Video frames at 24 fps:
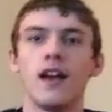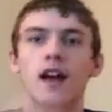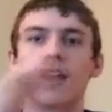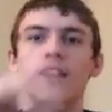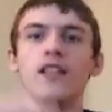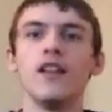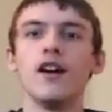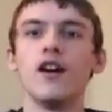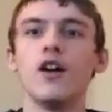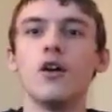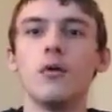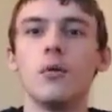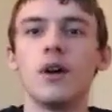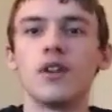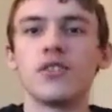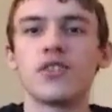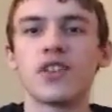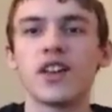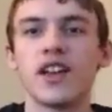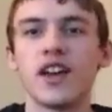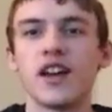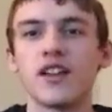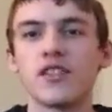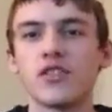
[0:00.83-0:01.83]
Hello,
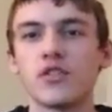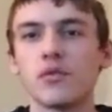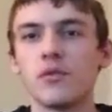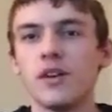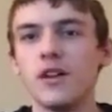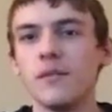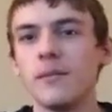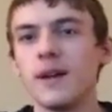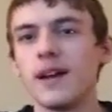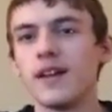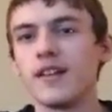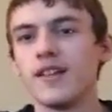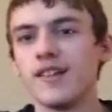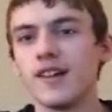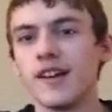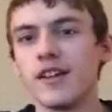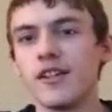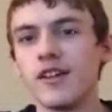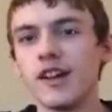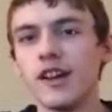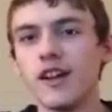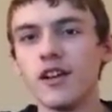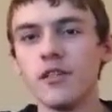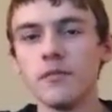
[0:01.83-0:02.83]
once again,
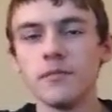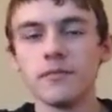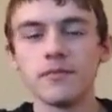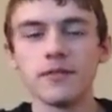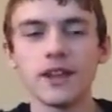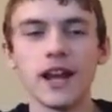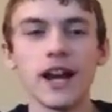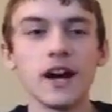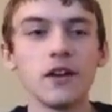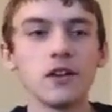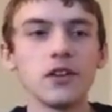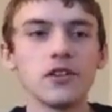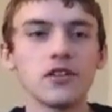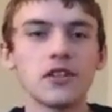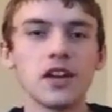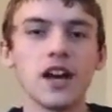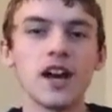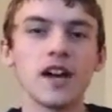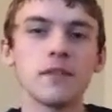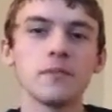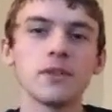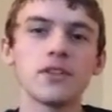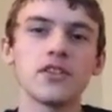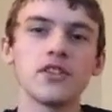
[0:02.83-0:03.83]
Baconator here. Now it is
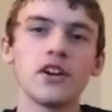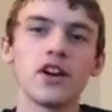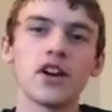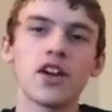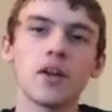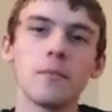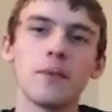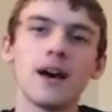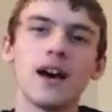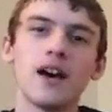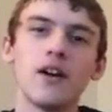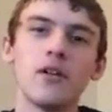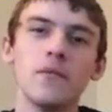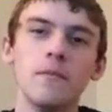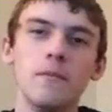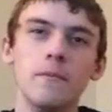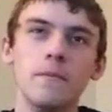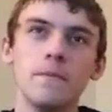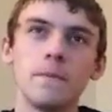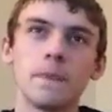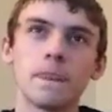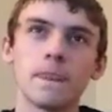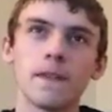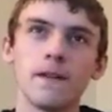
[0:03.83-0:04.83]
time to talk about
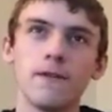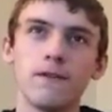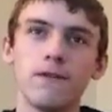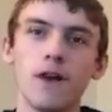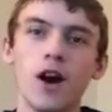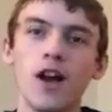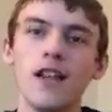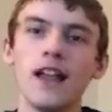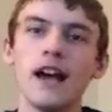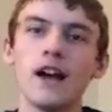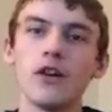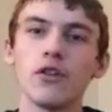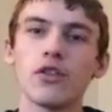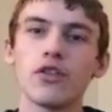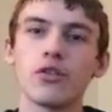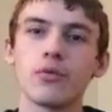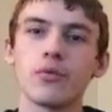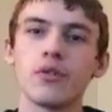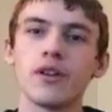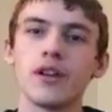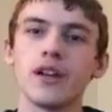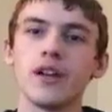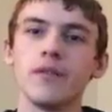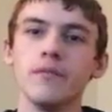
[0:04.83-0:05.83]
Fallout
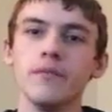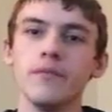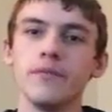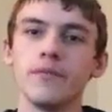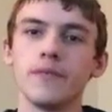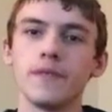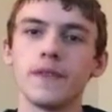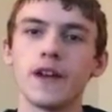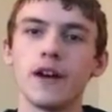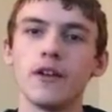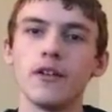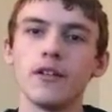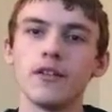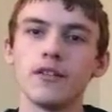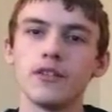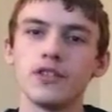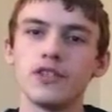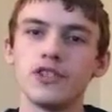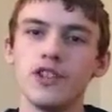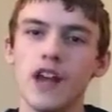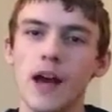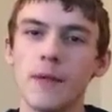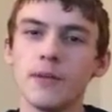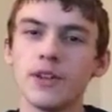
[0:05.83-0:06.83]
3. Now,
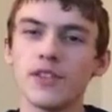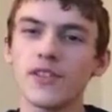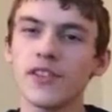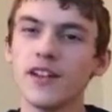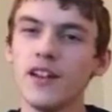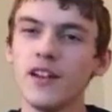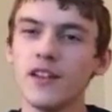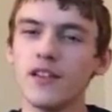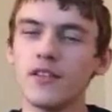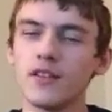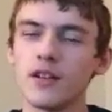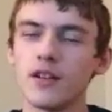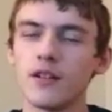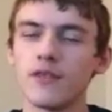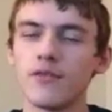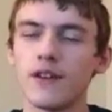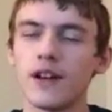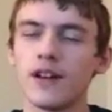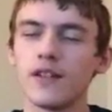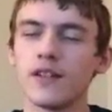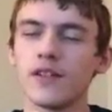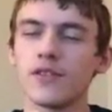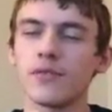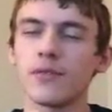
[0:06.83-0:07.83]
I'm just gonna
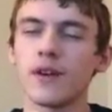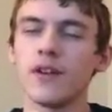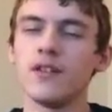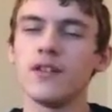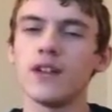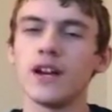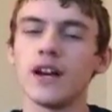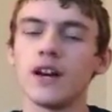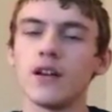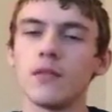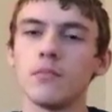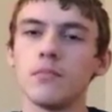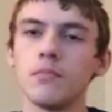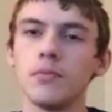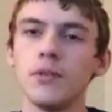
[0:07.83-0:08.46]
clarify this right now.